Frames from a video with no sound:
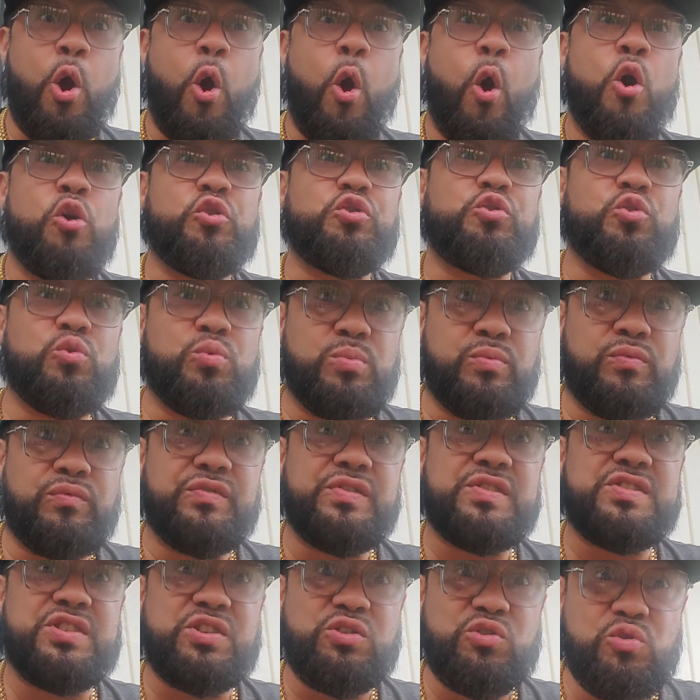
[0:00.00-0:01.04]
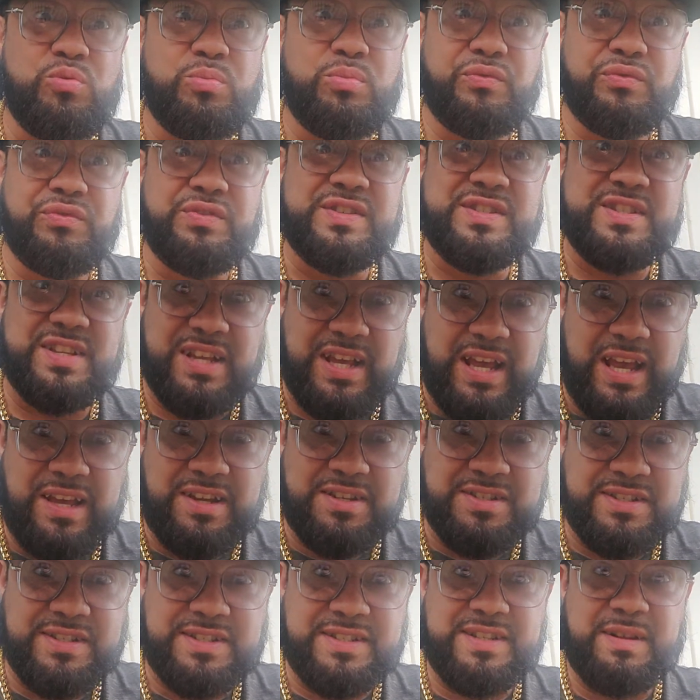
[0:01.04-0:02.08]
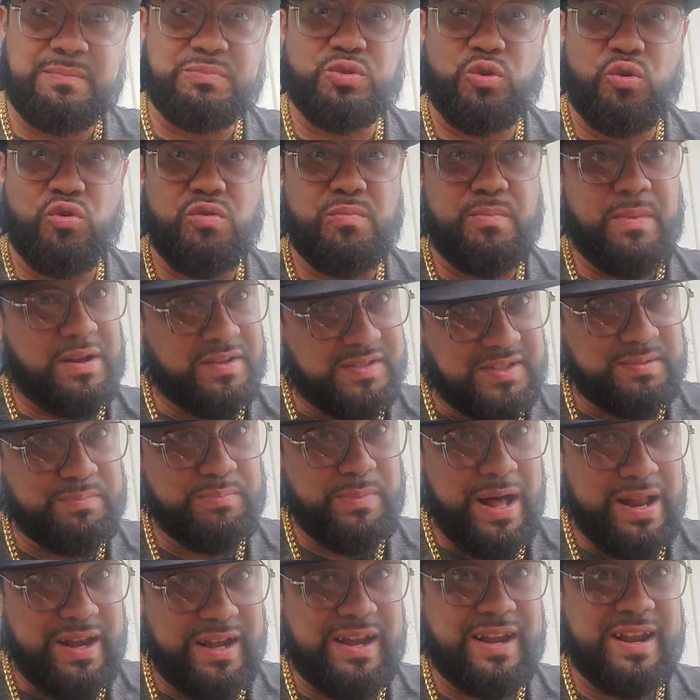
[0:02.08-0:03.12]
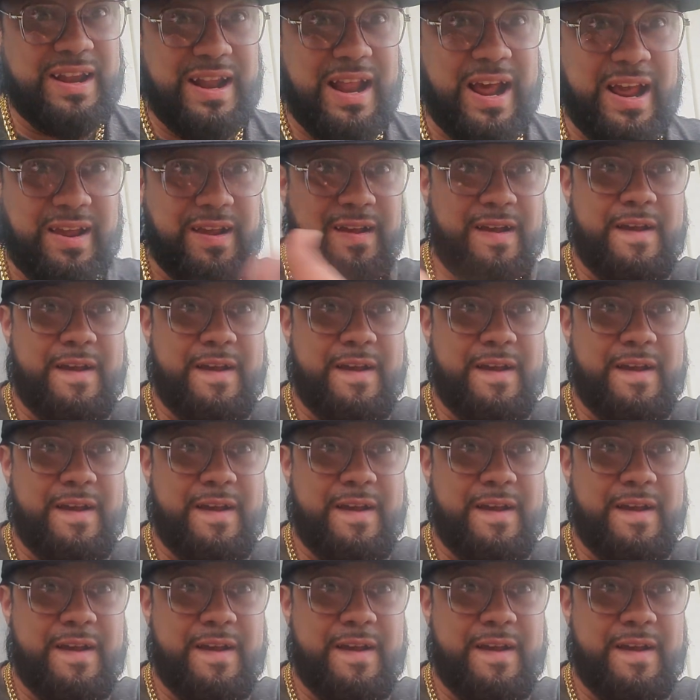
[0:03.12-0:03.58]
on numerous and numerous occasions. I'm talking about somebody that like